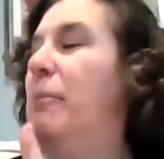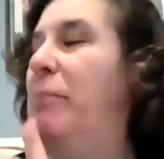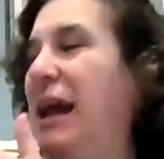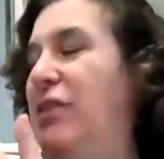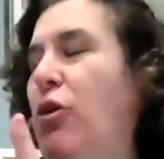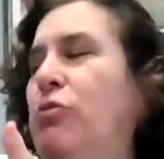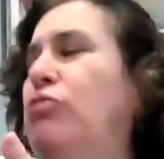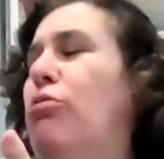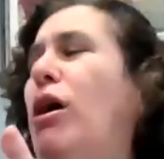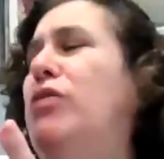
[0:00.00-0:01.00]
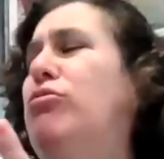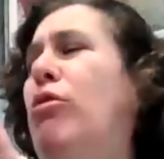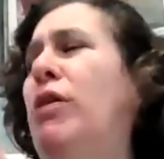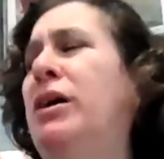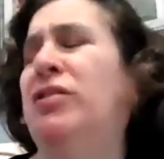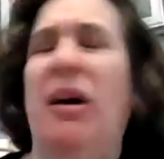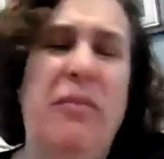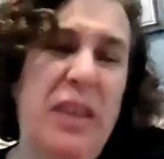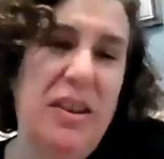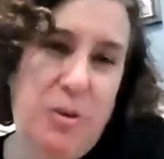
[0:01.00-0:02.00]
but I don't draw drawings of
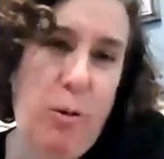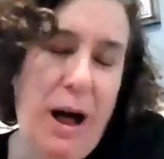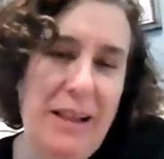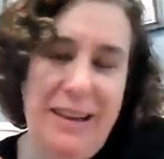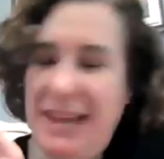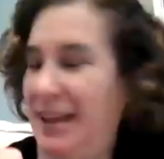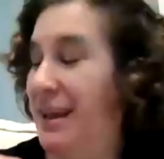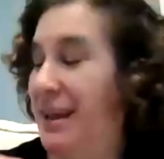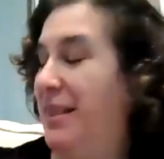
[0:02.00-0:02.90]
this quality.